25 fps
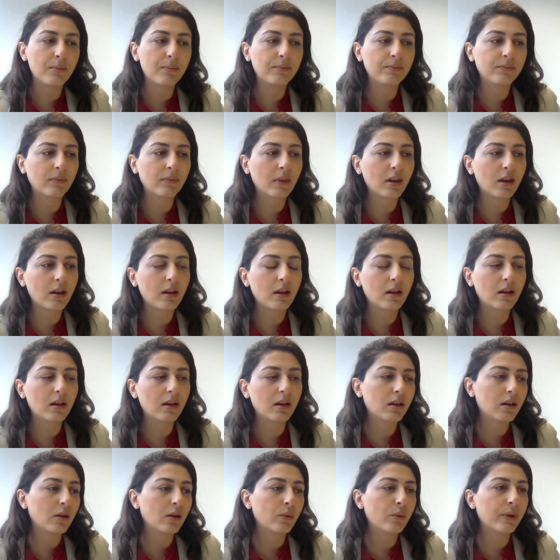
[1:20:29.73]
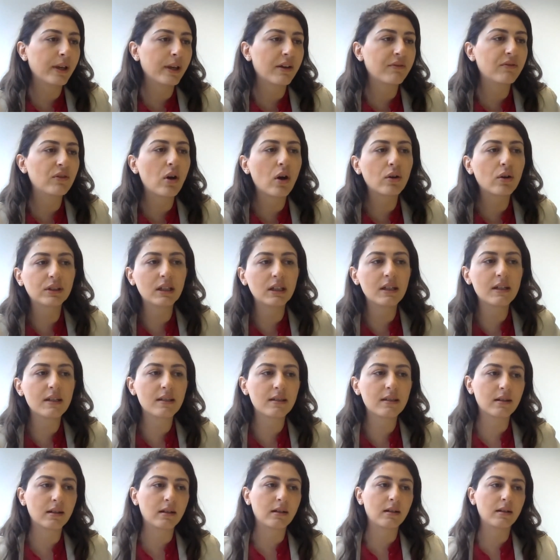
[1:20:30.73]
mm, we have
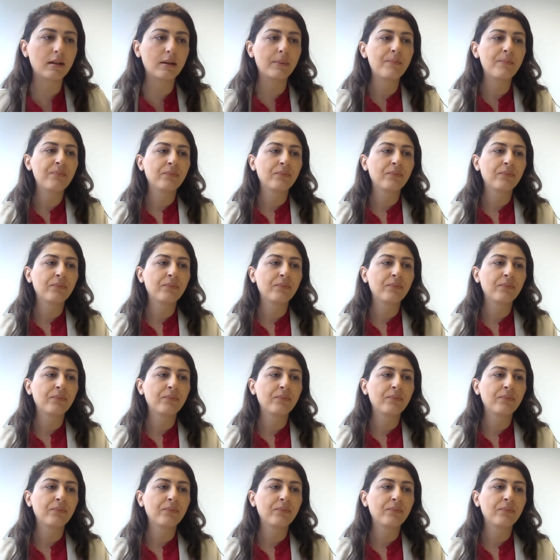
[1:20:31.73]
noticed